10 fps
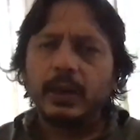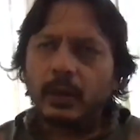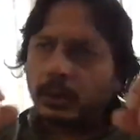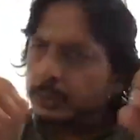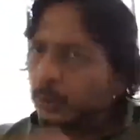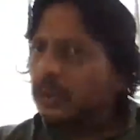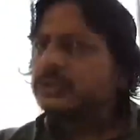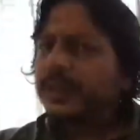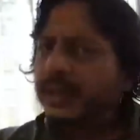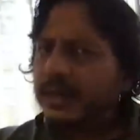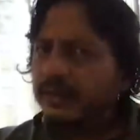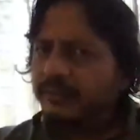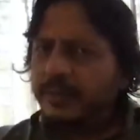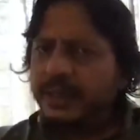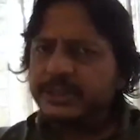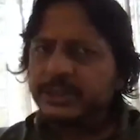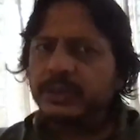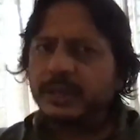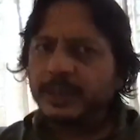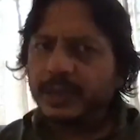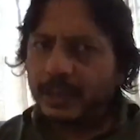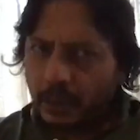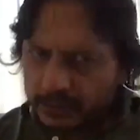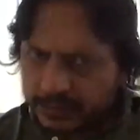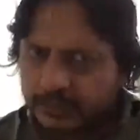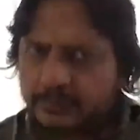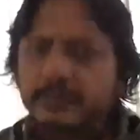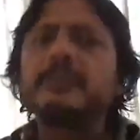On those, we kind of made sure that we got their